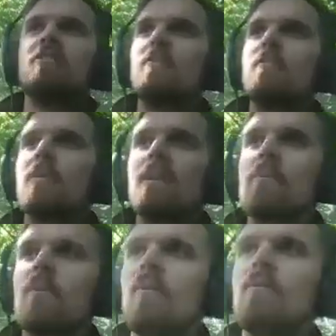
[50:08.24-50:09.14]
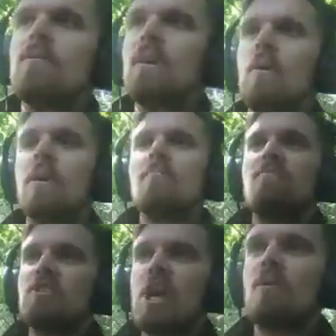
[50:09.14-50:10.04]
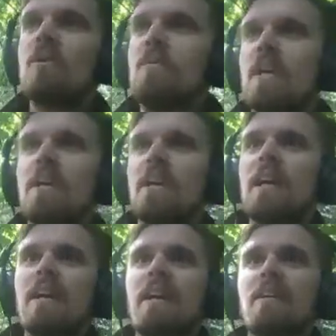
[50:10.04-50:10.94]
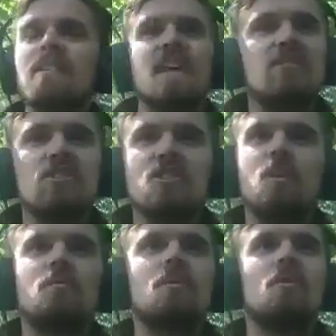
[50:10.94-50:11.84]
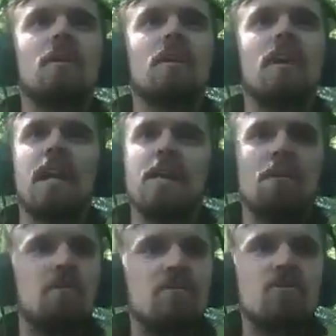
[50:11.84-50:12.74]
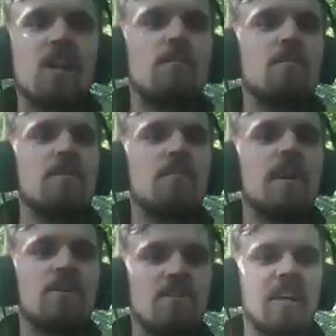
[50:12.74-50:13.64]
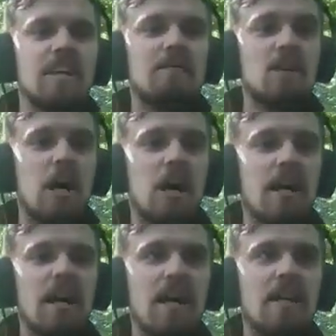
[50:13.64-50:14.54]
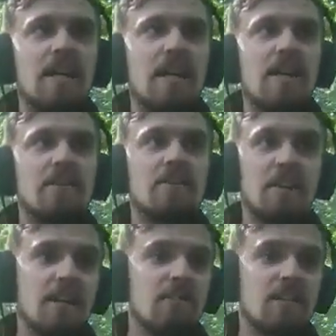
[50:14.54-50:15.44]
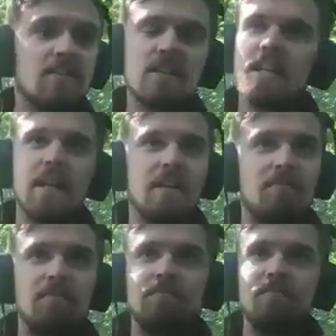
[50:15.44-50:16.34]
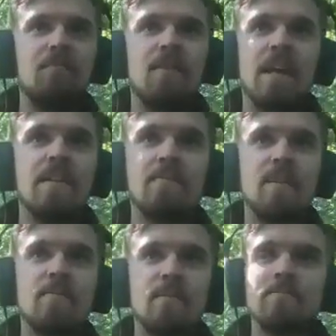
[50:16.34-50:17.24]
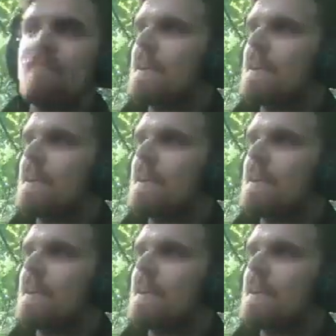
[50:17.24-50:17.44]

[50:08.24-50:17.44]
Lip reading: understand Bitcoin, they won't go on a show with me because I just want to record it and I don't shame people. I just let them talk, and their ignorance and people,